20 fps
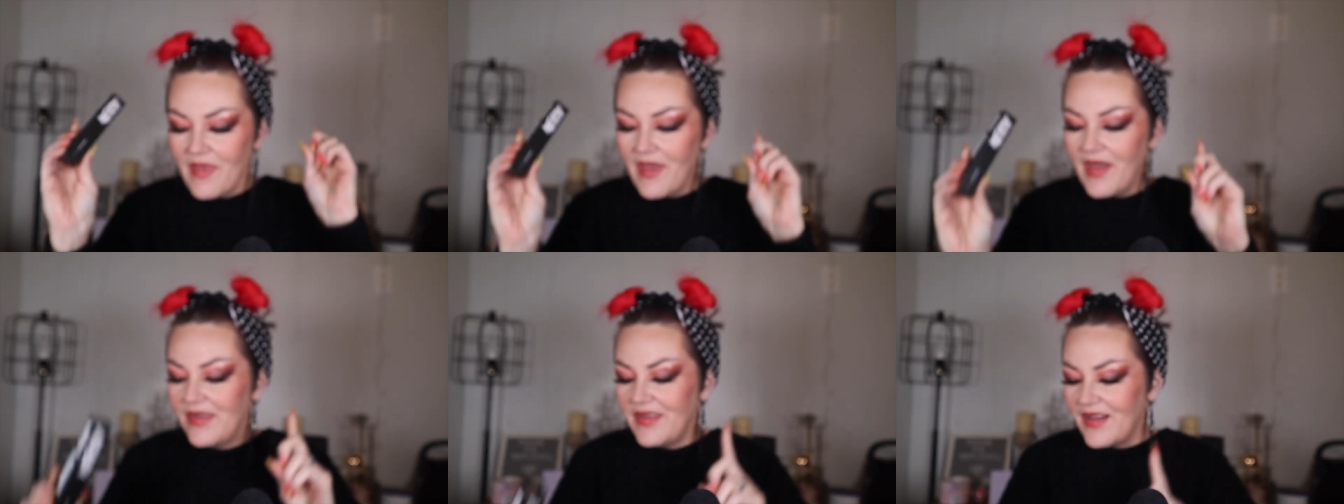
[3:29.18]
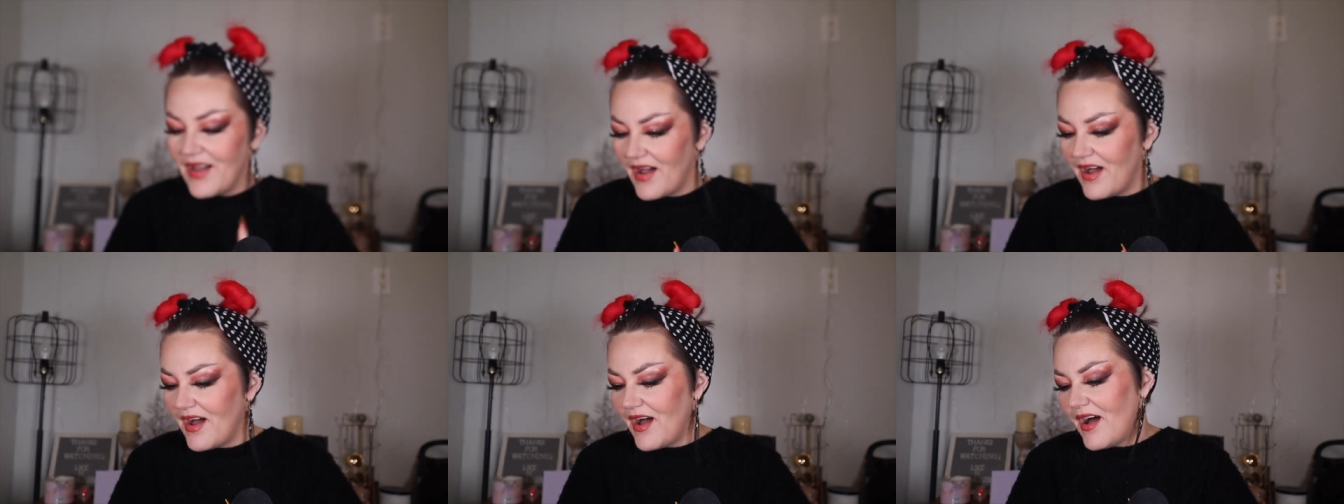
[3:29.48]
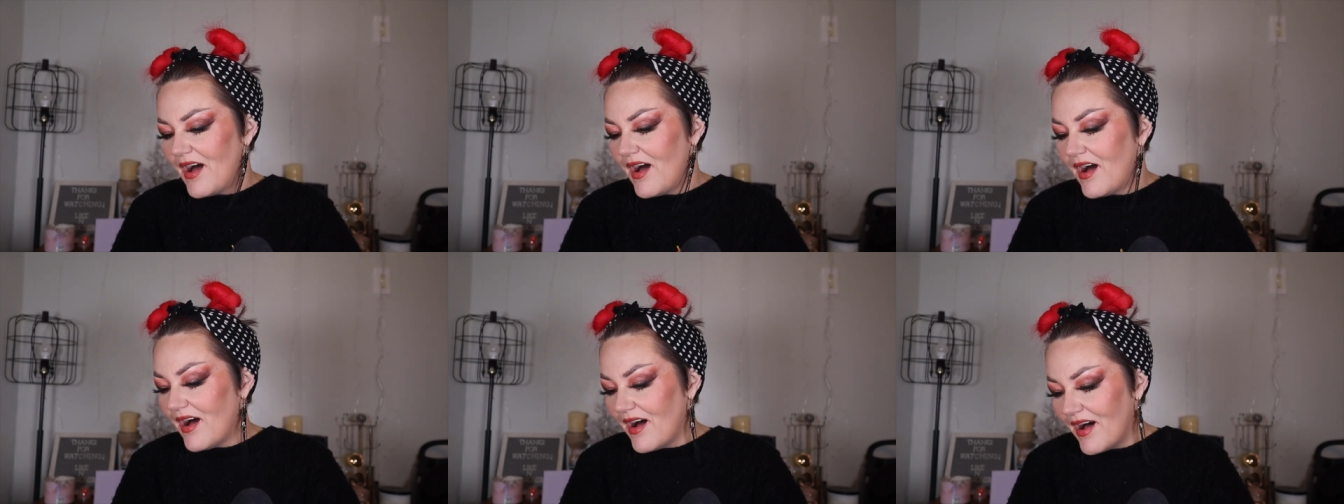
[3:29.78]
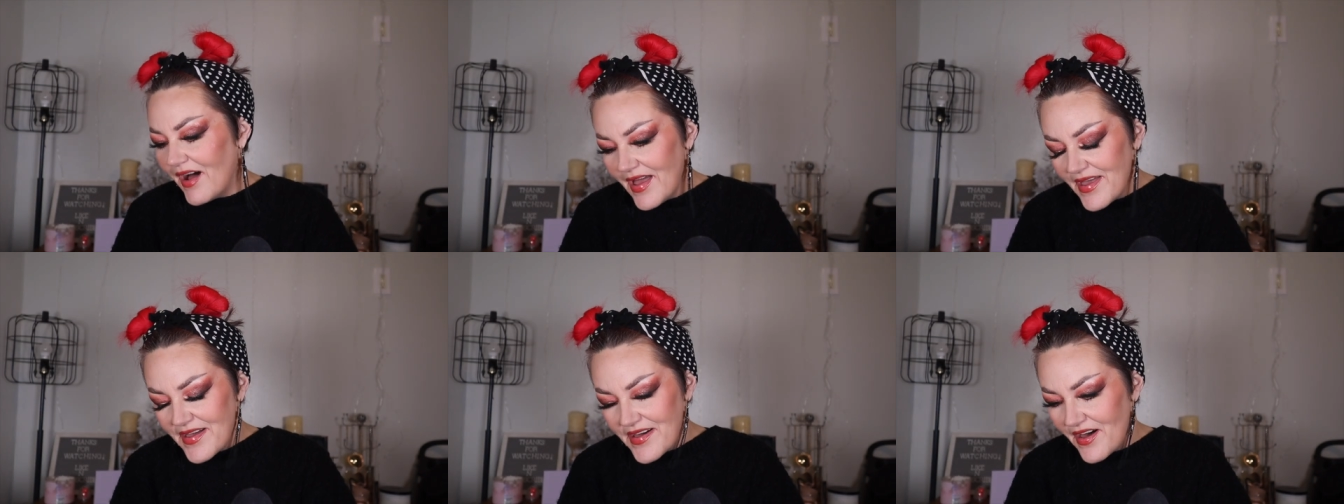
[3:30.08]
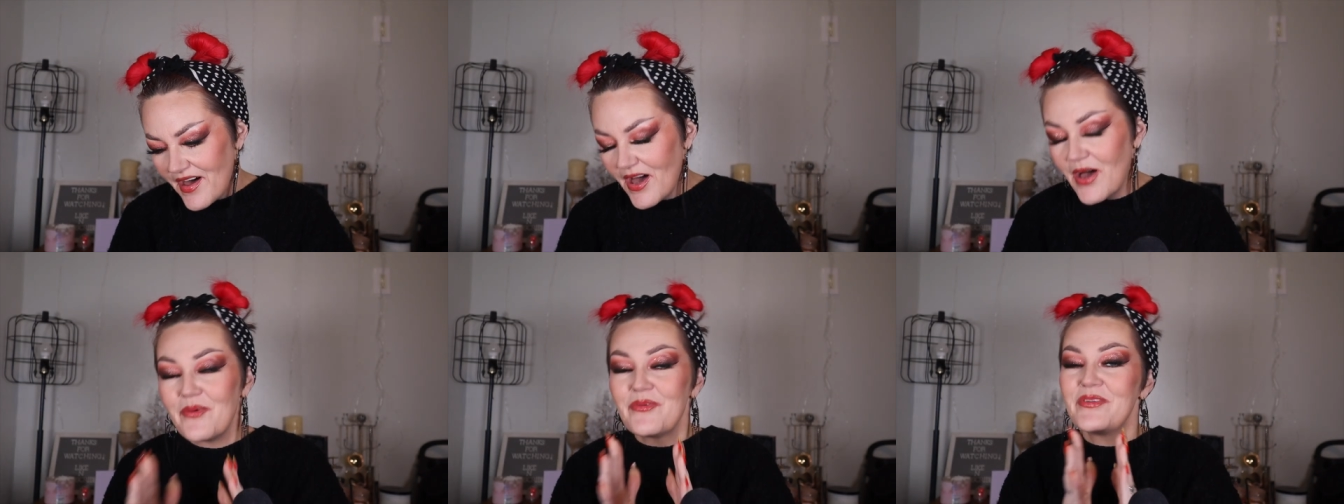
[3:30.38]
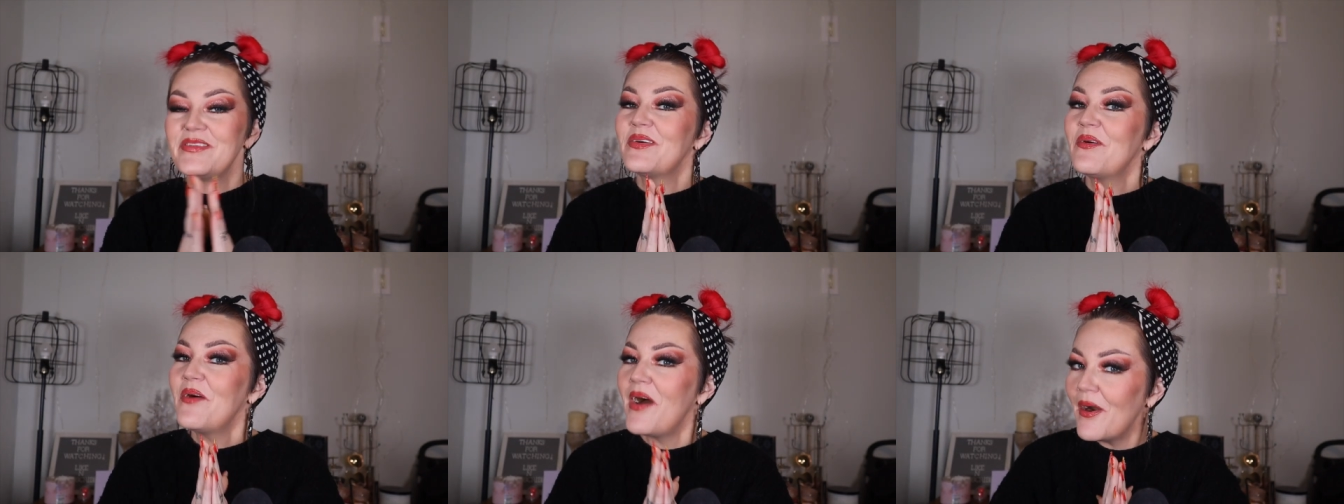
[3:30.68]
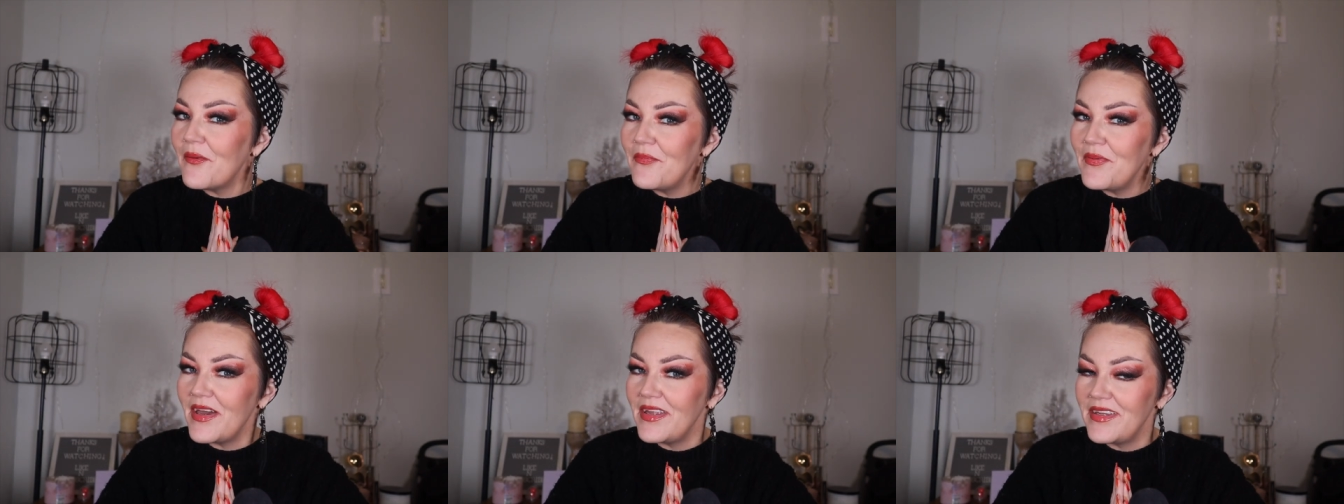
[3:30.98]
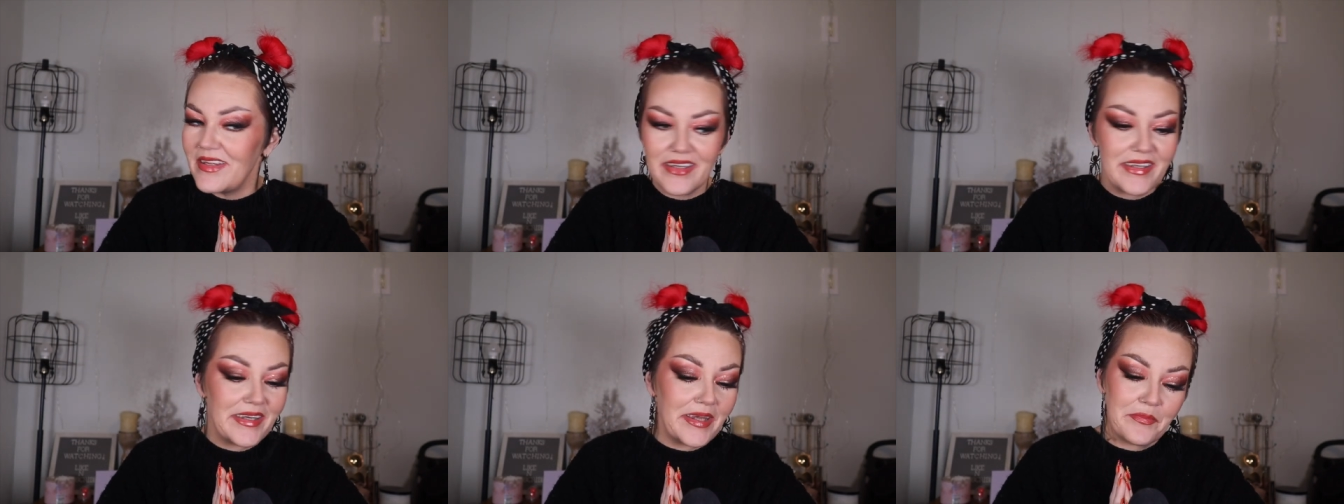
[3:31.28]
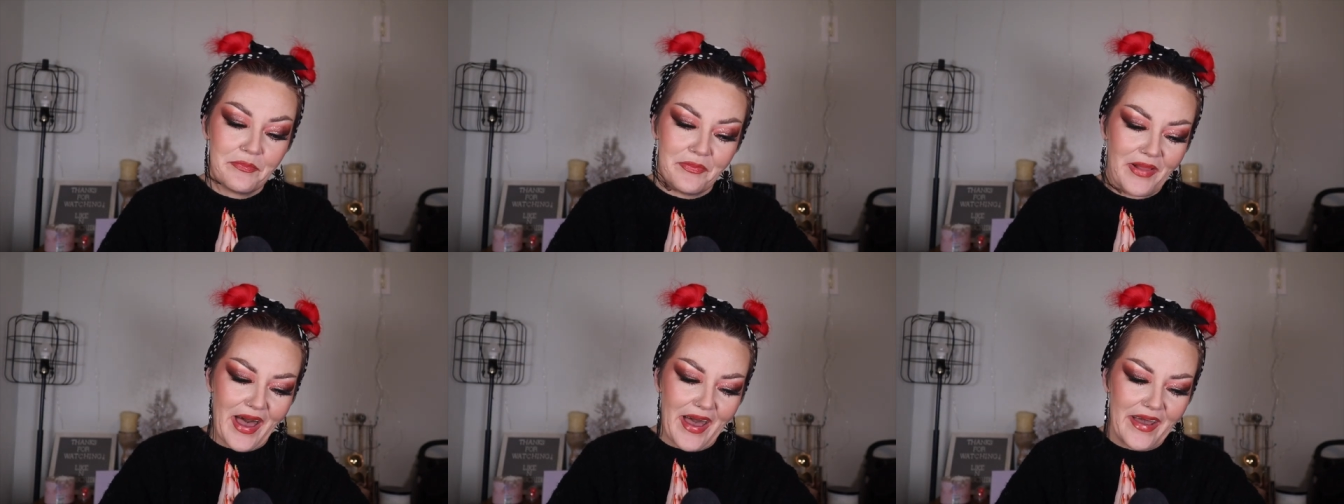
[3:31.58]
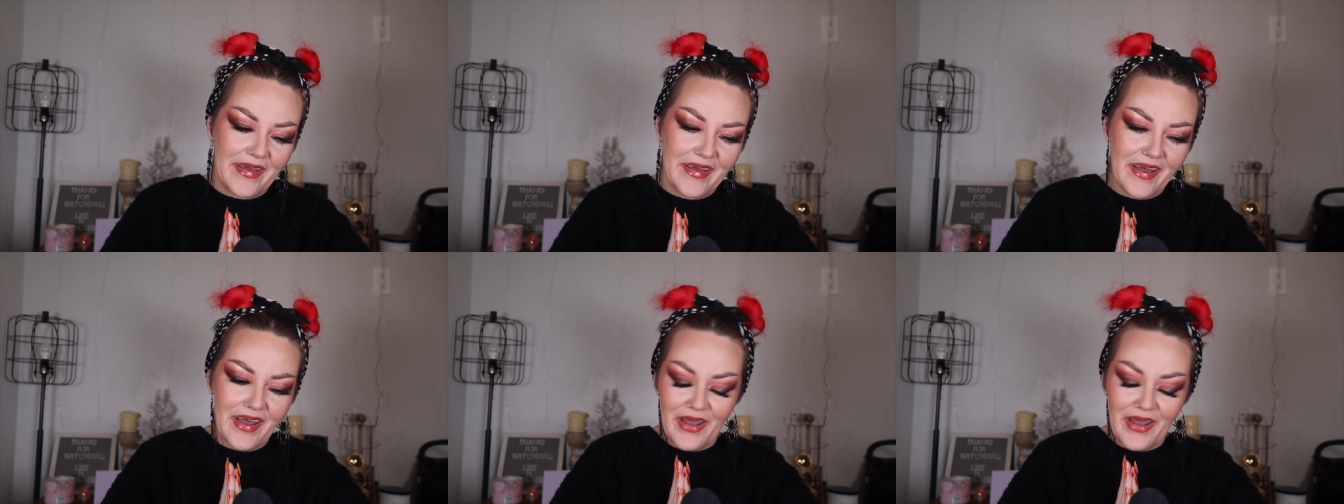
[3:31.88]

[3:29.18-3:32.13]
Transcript: And I got, I was so happy I didn't get a black.